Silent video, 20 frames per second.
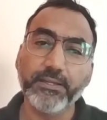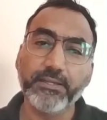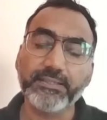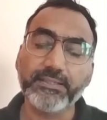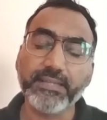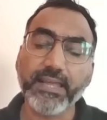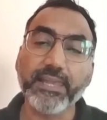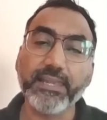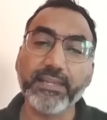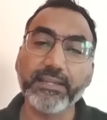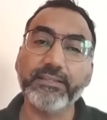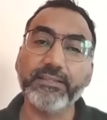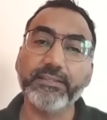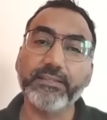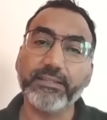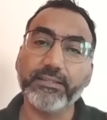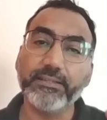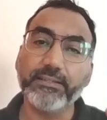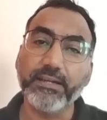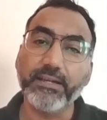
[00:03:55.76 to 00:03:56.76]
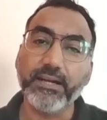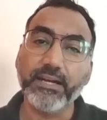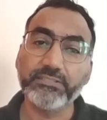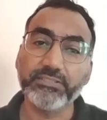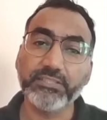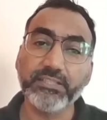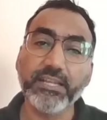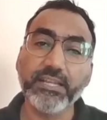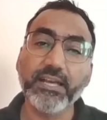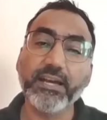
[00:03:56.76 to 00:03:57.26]
talent
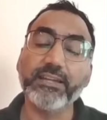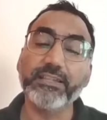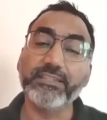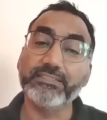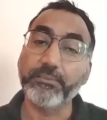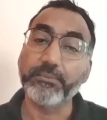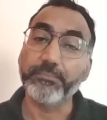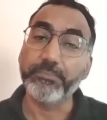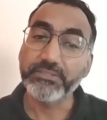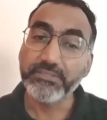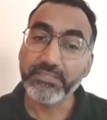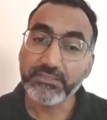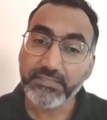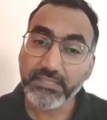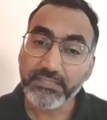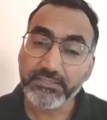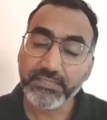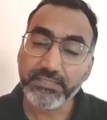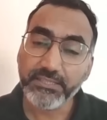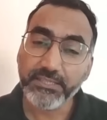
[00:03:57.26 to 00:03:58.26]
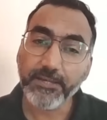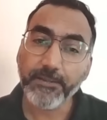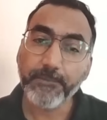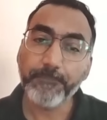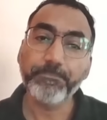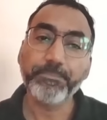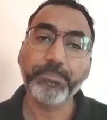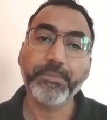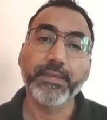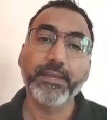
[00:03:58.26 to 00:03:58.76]
agenda is a business
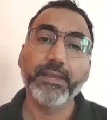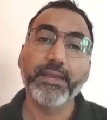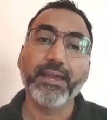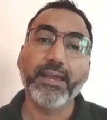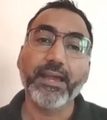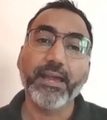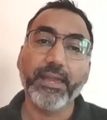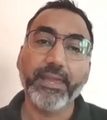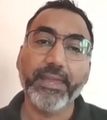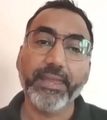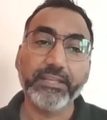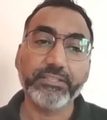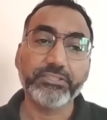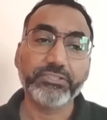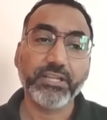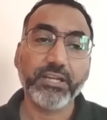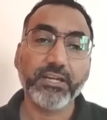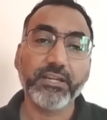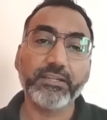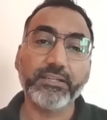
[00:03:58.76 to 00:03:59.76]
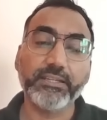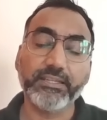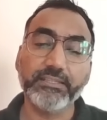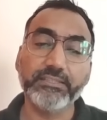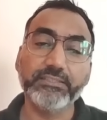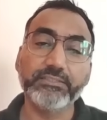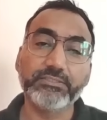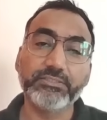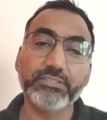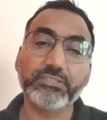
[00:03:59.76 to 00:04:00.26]
agenda, HR
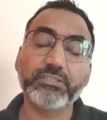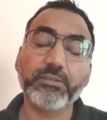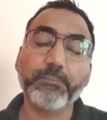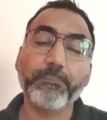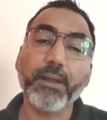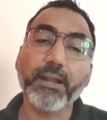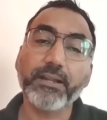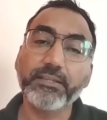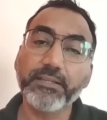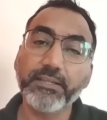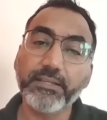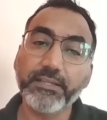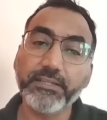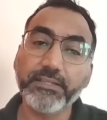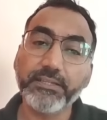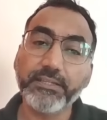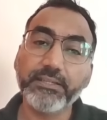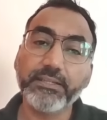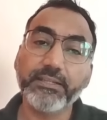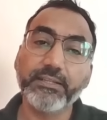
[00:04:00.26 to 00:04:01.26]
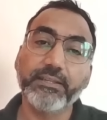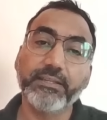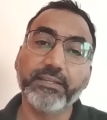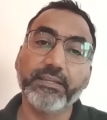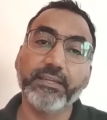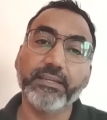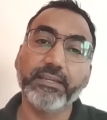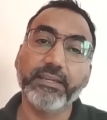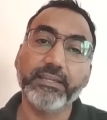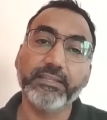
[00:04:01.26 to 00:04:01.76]
is just a partner in it,
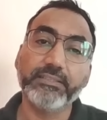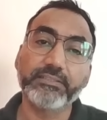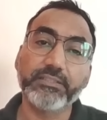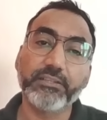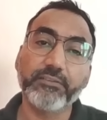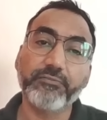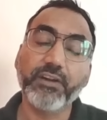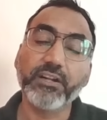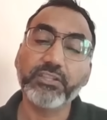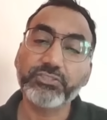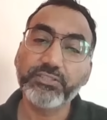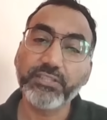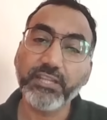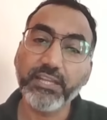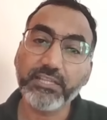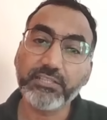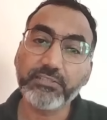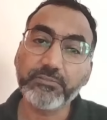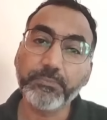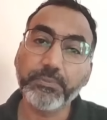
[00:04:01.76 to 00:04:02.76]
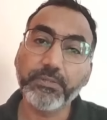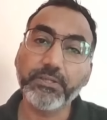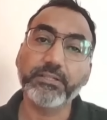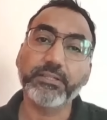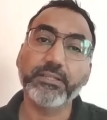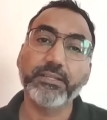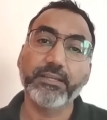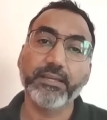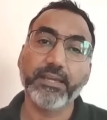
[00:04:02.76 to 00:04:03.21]
is a functional expert